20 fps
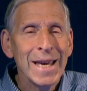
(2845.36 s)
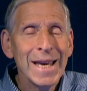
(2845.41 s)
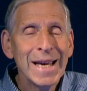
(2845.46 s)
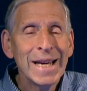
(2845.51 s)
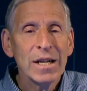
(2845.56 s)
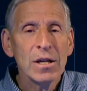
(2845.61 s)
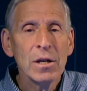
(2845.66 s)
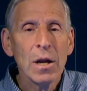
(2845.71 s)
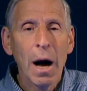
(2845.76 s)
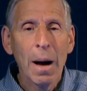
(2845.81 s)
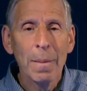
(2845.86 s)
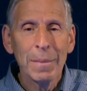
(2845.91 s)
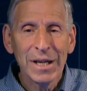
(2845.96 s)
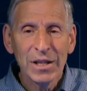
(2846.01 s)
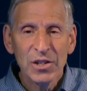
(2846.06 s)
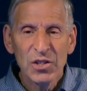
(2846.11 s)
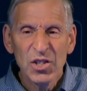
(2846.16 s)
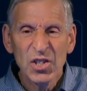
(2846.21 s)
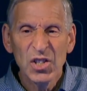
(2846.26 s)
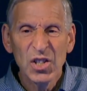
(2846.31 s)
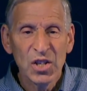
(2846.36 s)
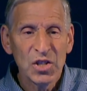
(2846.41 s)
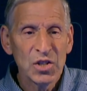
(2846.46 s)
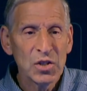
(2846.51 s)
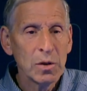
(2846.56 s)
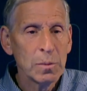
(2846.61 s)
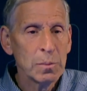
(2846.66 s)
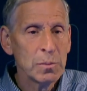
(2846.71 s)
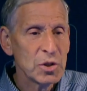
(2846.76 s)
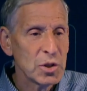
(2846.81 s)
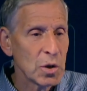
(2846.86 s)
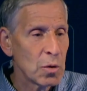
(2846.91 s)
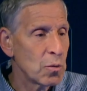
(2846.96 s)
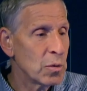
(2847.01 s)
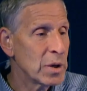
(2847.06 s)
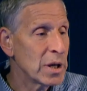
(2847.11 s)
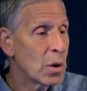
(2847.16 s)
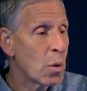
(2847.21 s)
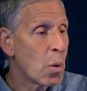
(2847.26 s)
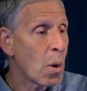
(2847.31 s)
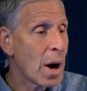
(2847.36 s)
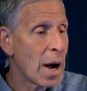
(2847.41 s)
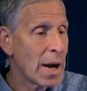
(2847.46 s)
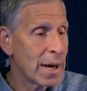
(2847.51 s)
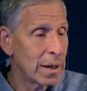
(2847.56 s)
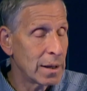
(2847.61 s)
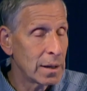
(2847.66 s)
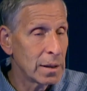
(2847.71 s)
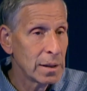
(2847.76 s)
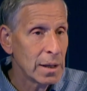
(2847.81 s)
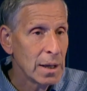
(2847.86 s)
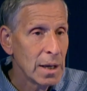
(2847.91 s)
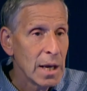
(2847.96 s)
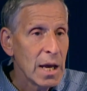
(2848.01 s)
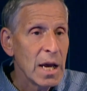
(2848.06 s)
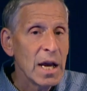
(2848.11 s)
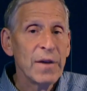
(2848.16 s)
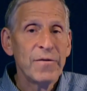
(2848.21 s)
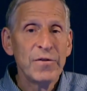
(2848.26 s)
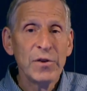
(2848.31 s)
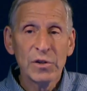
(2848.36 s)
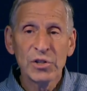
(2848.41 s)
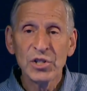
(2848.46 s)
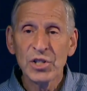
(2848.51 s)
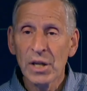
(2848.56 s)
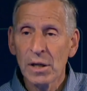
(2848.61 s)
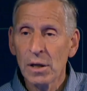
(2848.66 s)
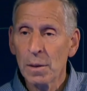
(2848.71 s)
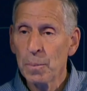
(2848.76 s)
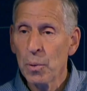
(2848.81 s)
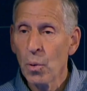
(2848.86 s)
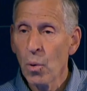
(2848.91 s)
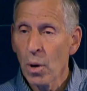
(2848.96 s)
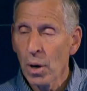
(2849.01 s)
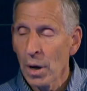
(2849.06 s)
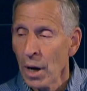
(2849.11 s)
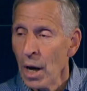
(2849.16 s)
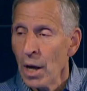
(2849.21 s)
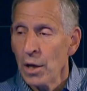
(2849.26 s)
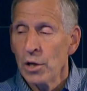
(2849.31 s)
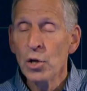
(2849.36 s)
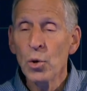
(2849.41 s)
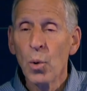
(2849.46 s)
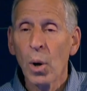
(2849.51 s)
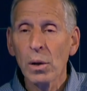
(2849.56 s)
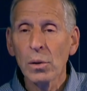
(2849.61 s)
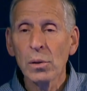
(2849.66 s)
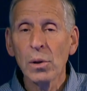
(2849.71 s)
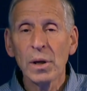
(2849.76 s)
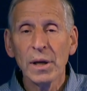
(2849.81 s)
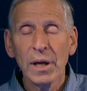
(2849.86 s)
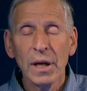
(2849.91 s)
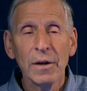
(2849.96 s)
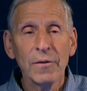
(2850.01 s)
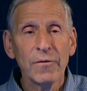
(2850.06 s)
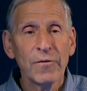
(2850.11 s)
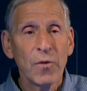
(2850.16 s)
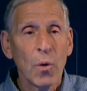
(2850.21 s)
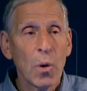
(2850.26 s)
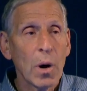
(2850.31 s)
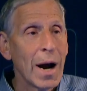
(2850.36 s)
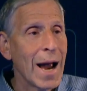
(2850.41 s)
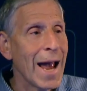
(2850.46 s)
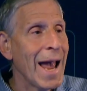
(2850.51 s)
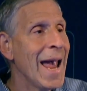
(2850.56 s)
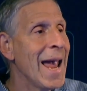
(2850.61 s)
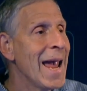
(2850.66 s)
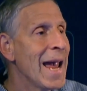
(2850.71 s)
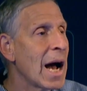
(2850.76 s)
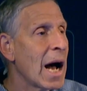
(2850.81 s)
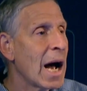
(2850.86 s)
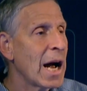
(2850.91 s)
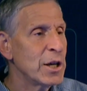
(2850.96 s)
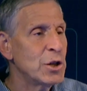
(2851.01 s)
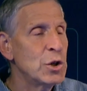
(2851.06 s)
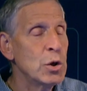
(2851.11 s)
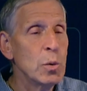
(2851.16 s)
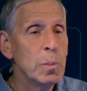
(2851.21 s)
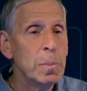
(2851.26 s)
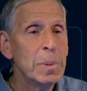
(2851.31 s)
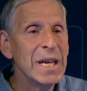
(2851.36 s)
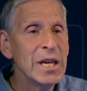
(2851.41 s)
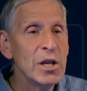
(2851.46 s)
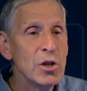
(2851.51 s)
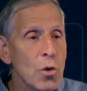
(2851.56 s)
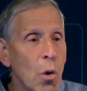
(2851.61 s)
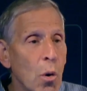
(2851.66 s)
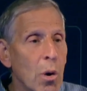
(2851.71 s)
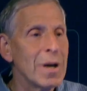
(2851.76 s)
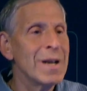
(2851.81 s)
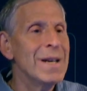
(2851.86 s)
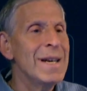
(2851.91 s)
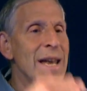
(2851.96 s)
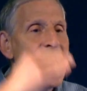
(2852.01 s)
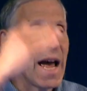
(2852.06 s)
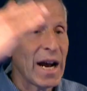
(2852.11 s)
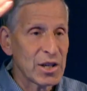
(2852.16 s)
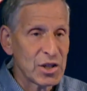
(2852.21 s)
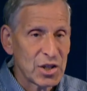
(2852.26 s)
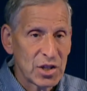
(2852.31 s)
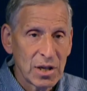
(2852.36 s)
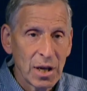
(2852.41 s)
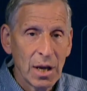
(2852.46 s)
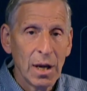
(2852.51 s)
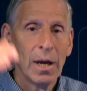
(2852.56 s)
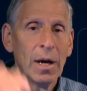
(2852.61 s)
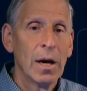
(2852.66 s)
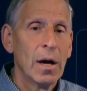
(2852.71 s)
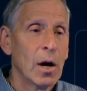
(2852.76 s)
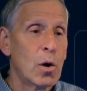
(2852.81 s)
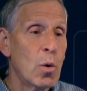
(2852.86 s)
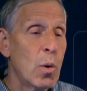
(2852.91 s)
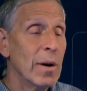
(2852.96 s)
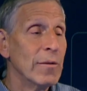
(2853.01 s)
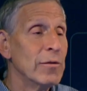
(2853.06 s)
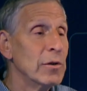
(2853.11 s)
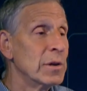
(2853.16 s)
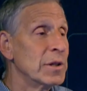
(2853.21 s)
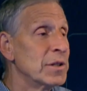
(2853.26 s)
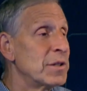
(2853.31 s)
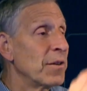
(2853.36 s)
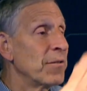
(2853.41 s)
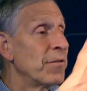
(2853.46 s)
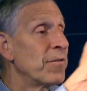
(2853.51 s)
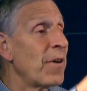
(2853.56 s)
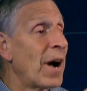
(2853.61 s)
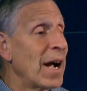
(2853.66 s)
economic systems require. If you're Singapore, you are looking for AI to be your next equivalent of